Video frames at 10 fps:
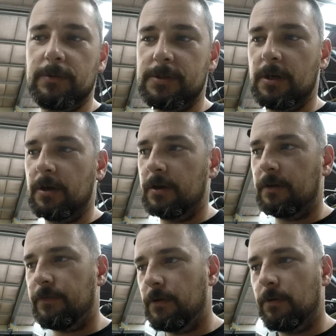So
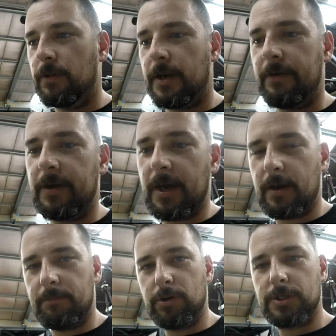if you or the navigator
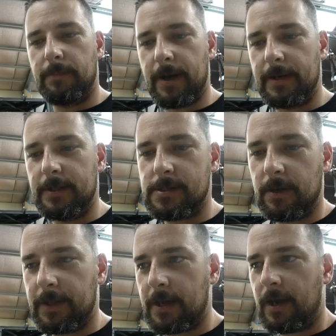push the button inside
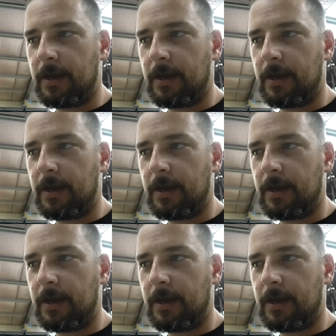the car,